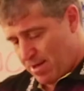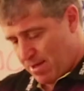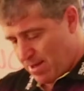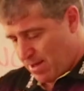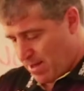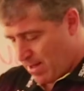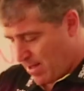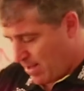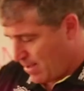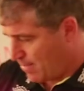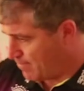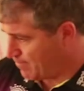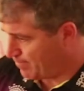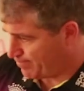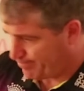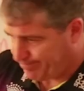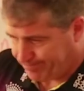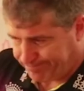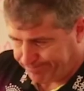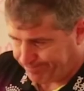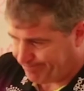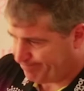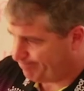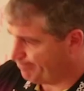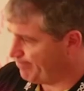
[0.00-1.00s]
um,
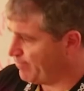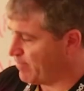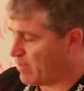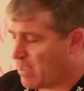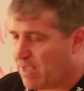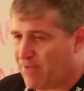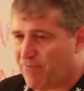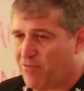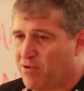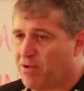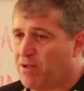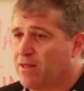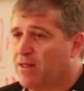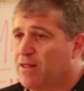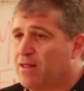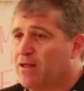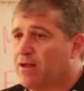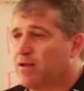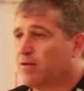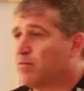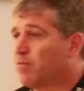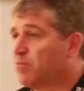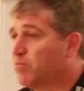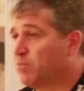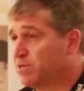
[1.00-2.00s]
every,
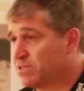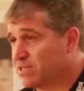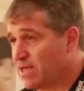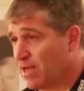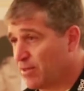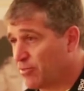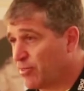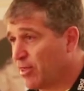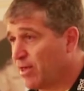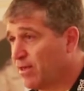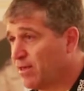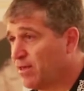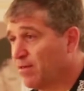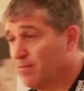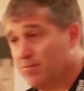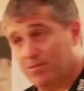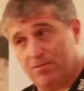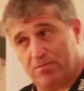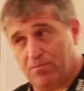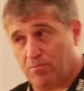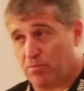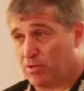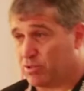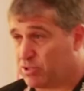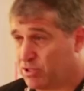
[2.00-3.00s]
we say thank
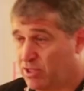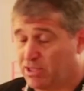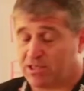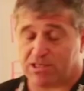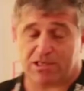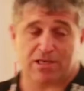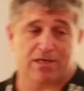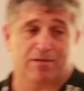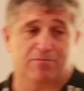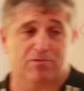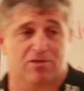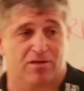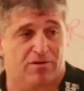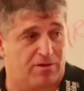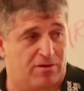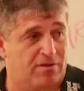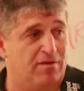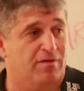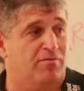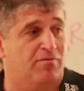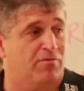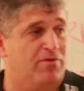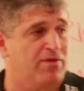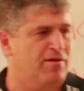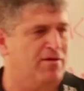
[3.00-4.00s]
you. But, this seems, you
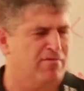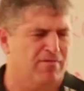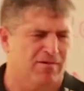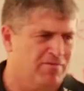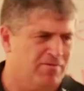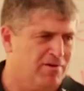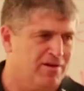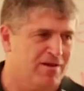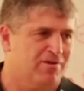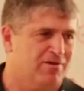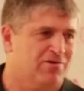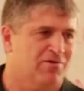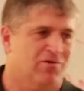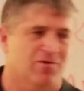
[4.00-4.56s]
even think, well, what are you